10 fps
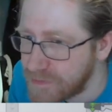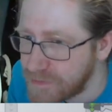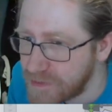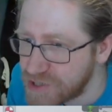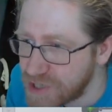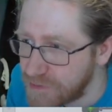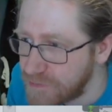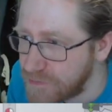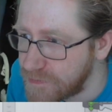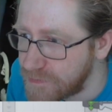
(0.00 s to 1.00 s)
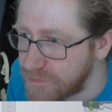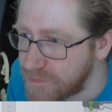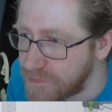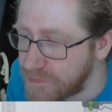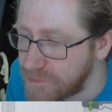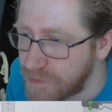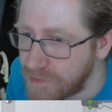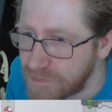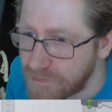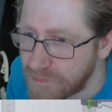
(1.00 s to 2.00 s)
the checkered
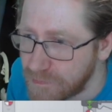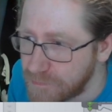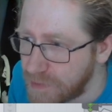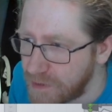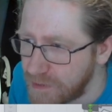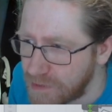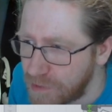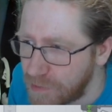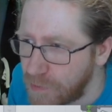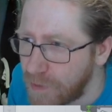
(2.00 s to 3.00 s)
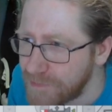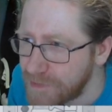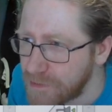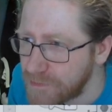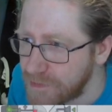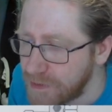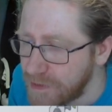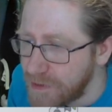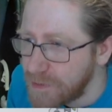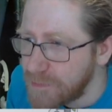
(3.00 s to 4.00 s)
squares by quite a lot here,
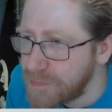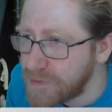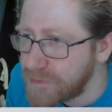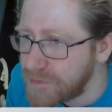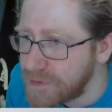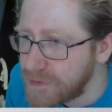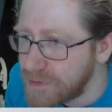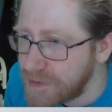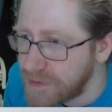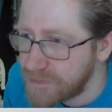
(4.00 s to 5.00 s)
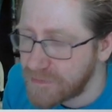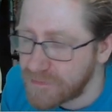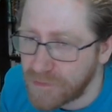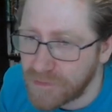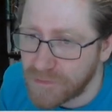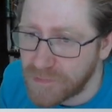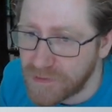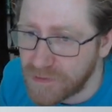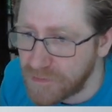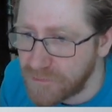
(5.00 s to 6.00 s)
but yeah, that's going to
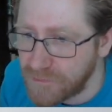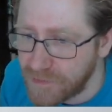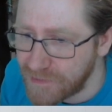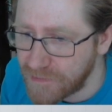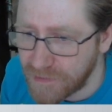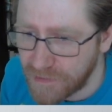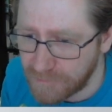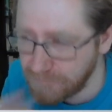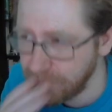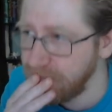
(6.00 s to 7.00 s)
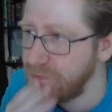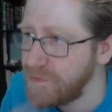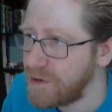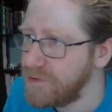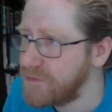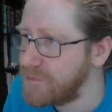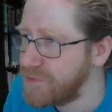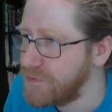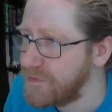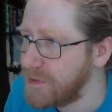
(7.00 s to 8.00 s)
be fine. I think we are just
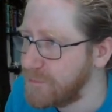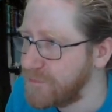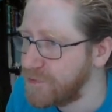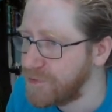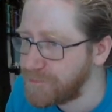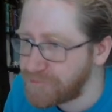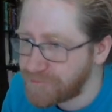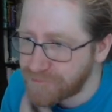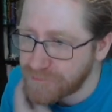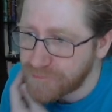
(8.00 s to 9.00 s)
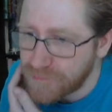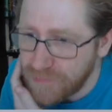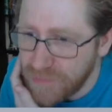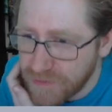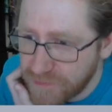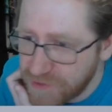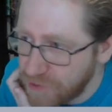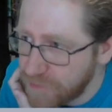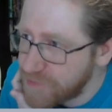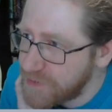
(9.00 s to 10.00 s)
producing them for the
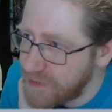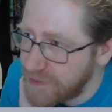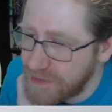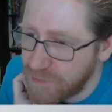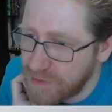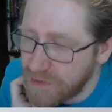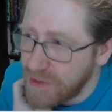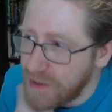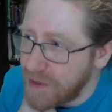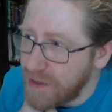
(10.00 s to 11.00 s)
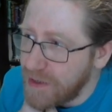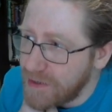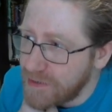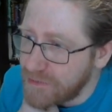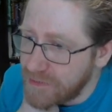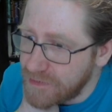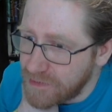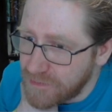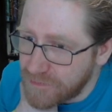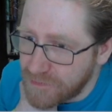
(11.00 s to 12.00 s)
upgrading anyway, and
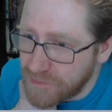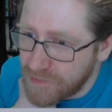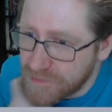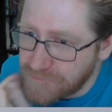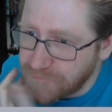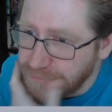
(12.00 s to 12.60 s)
after